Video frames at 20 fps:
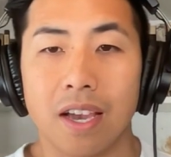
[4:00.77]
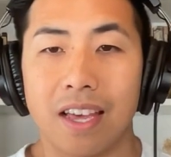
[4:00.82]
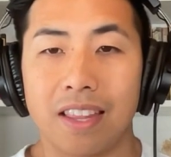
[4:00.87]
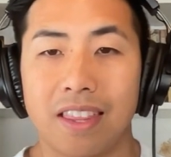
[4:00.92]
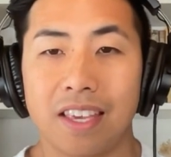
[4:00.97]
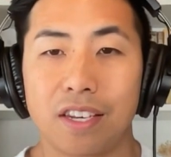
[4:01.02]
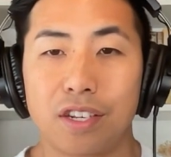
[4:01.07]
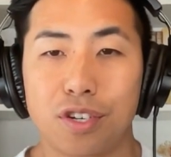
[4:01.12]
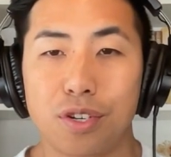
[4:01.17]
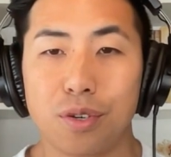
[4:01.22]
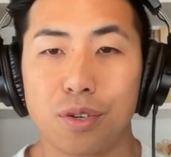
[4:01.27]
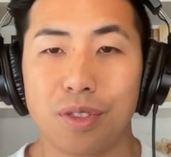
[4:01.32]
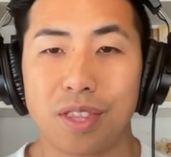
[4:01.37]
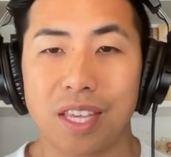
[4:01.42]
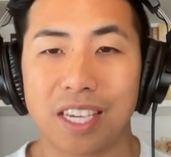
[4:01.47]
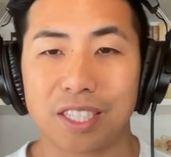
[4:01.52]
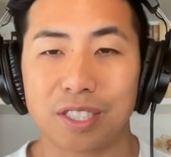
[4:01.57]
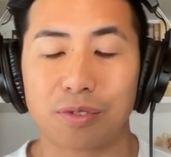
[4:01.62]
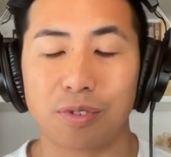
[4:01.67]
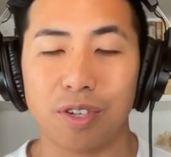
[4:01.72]
I think two
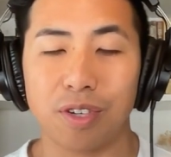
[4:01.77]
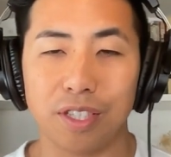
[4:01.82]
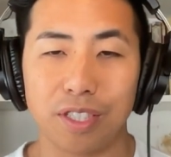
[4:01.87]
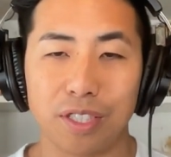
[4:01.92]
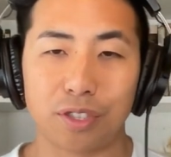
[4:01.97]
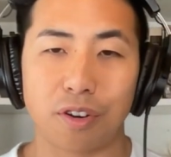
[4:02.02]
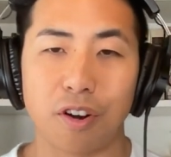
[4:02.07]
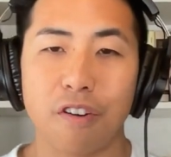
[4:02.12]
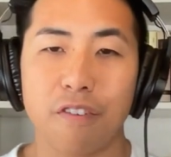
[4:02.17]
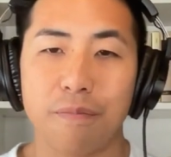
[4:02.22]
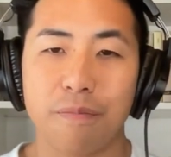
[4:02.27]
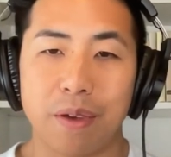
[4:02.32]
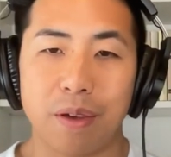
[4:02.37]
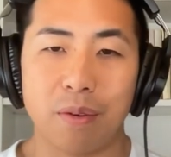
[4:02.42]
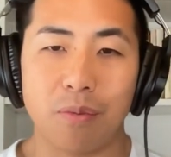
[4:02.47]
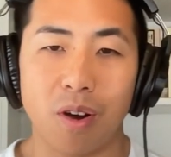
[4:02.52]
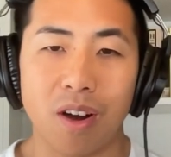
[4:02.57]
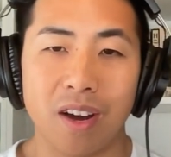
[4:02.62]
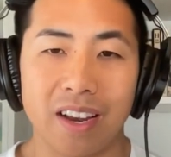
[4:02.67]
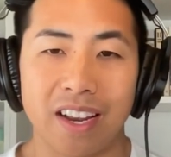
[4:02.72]
things really drove
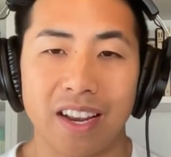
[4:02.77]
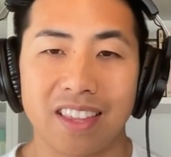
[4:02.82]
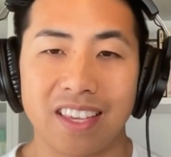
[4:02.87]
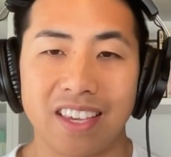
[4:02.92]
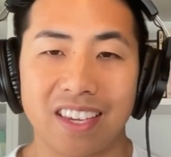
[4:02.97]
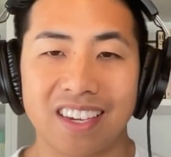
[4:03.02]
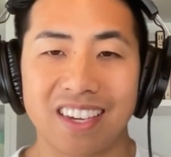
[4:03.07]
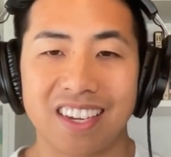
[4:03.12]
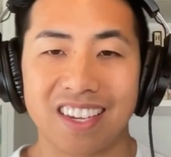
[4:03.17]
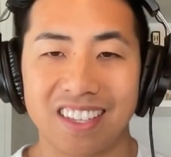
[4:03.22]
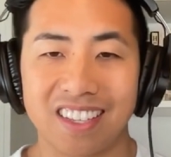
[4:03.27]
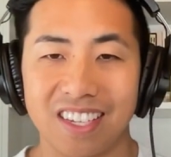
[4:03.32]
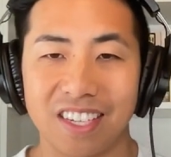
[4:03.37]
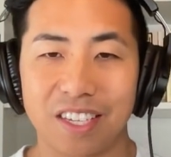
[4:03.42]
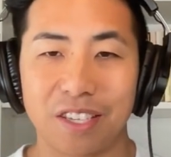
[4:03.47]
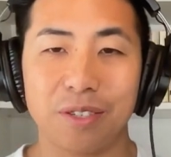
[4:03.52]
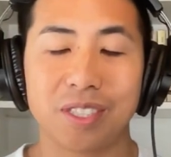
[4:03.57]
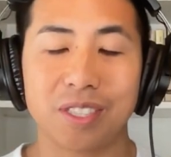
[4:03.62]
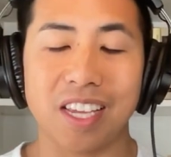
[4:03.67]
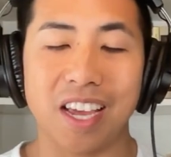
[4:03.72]
me. One, I think,
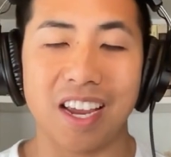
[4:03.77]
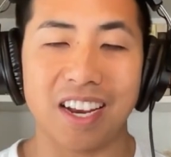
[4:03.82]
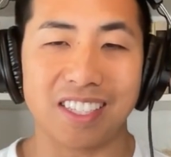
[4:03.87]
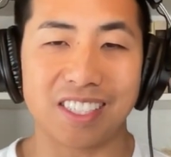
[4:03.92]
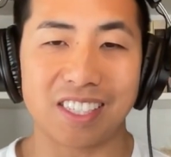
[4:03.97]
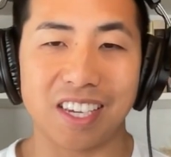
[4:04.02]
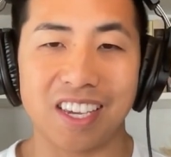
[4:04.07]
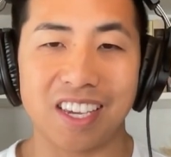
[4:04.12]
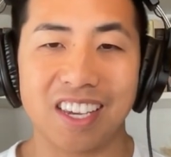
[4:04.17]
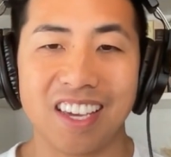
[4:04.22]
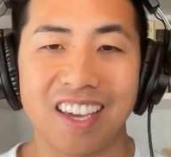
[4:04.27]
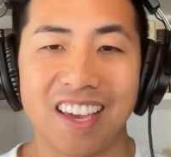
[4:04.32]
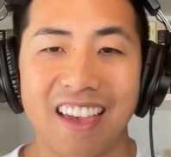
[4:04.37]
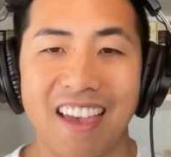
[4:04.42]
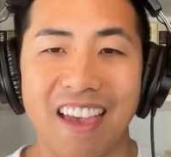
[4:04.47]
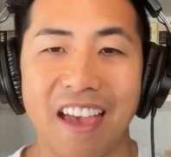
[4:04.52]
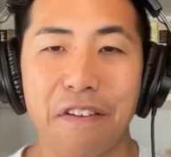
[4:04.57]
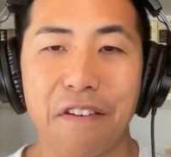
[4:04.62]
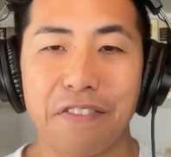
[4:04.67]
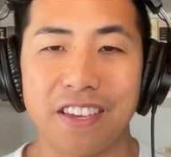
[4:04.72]
like you said, it's a
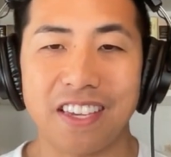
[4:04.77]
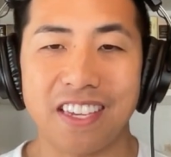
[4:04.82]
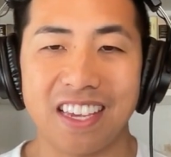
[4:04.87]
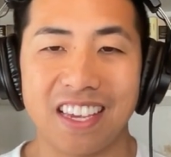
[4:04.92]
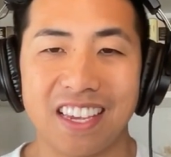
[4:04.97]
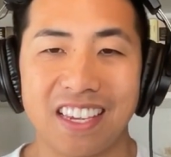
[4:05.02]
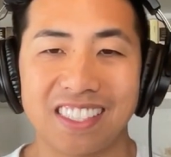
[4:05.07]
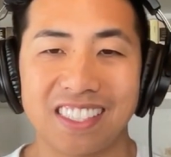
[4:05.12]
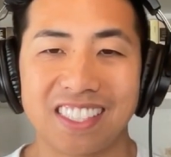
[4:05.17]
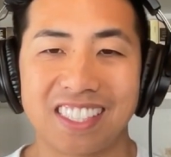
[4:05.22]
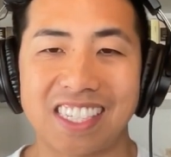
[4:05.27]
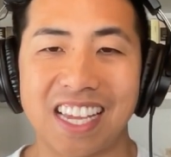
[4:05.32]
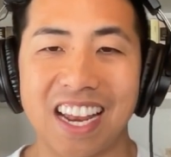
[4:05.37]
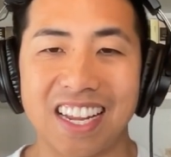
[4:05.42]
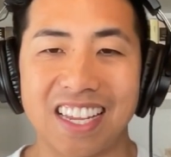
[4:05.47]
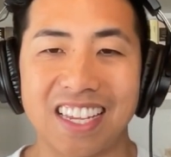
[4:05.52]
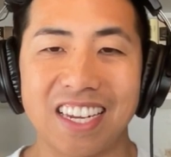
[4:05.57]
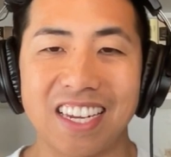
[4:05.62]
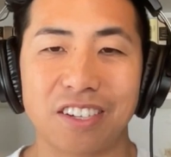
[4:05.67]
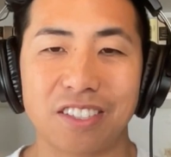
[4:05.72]
heavy
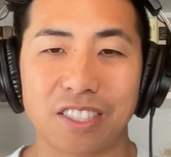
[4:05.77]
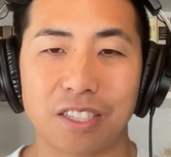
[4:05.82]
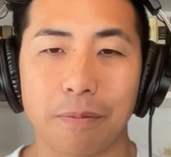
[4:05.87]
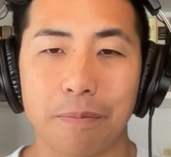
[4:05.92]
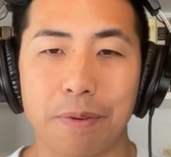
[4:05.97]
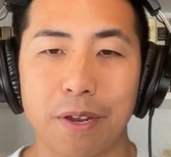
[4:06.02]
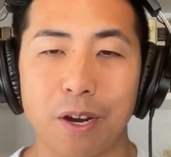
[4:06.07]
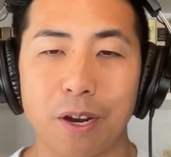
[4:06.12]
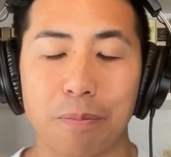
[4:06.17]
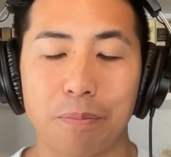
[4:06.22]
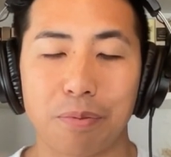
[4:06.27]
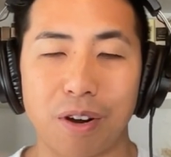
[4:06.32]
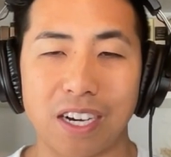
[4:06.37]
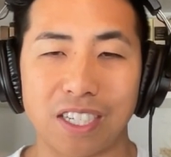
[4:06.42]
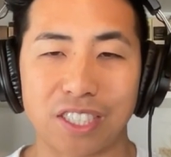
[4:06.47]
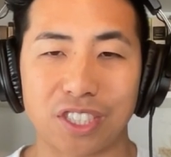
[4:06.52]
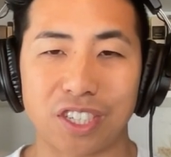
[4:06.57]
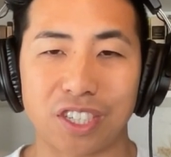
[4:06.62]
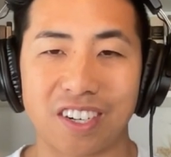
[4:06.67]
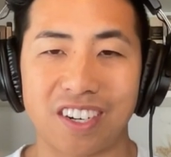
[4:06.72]
set of years of peer
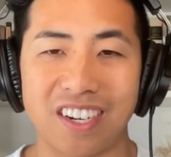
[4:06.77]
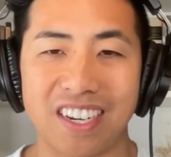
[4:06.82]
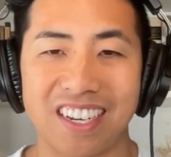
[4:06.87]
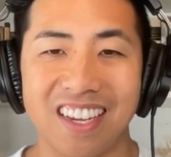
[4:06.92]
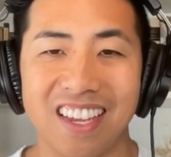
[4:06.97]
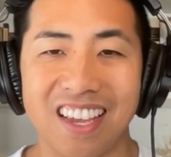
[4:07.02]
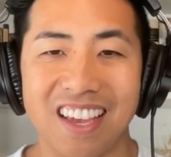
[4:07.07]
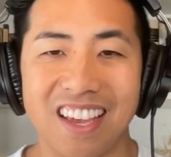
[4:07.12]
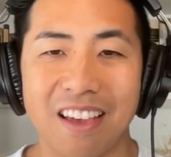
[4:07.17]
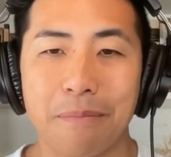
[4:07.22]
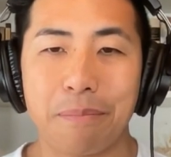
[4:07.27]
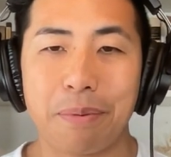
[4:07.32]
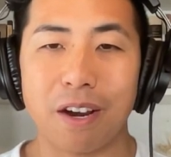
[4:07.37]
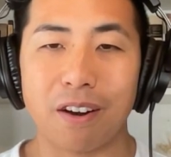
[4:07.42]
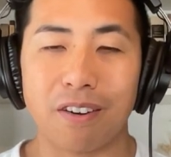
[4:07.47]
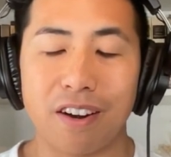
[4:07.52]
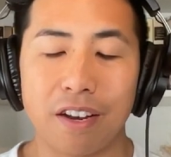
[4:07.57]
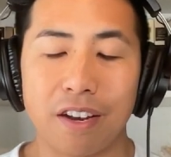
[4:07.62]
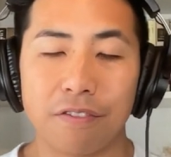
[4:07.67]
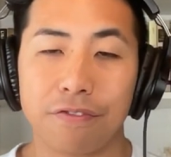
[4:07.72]
pressure and
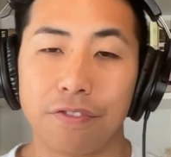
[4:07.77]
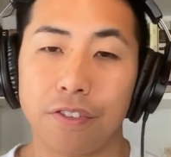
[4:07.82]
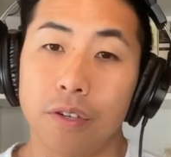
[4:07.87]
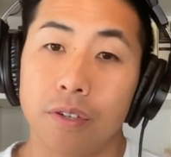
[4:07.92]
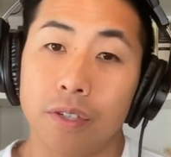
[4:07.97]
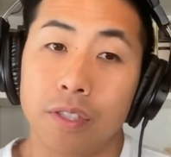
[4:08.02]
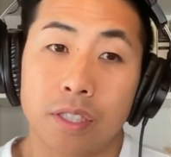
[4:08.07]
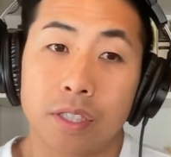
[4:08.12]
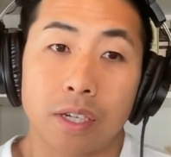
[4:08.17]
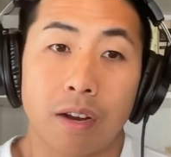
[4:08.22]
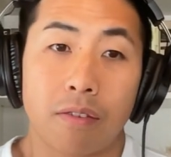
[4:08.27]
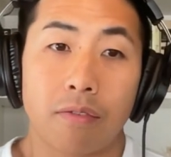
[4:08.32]
peer influence.